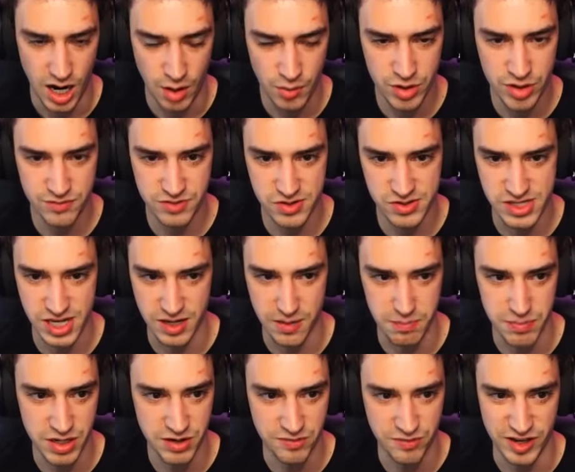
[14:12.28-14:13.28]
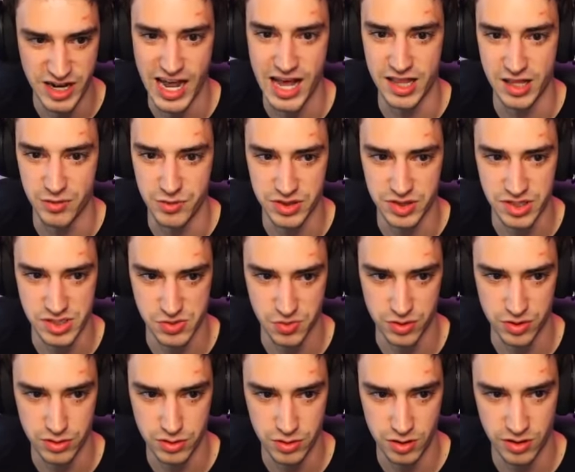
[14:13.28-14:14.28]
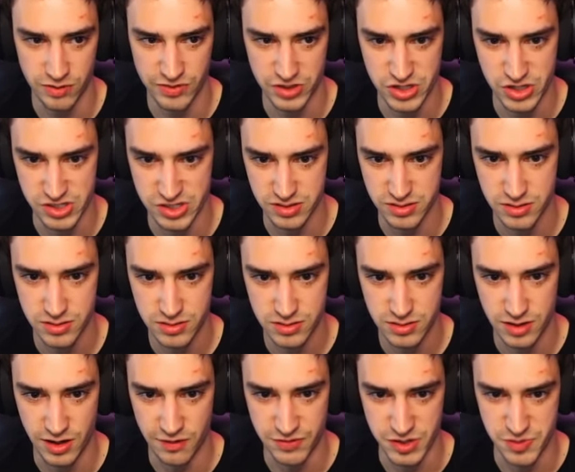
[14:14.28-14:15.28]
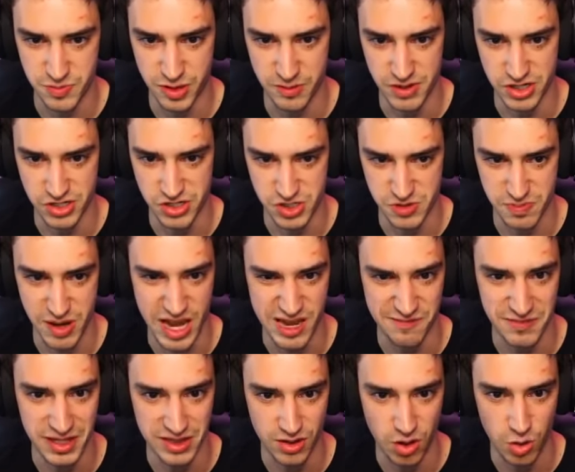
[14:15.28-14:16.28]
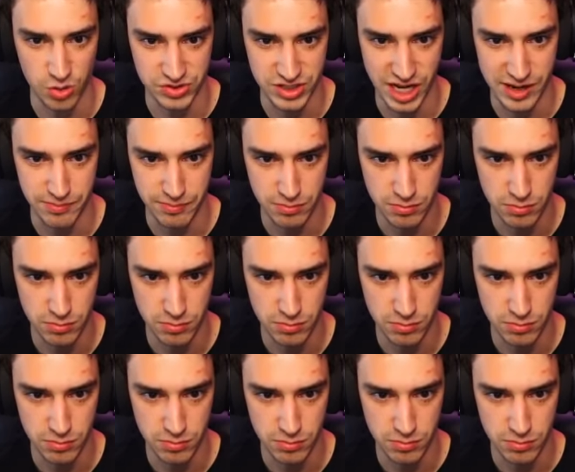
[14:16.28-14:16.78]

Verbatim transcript: I wonder if there's like a big finale with this one, or if it's pretty much just pavement the whole time.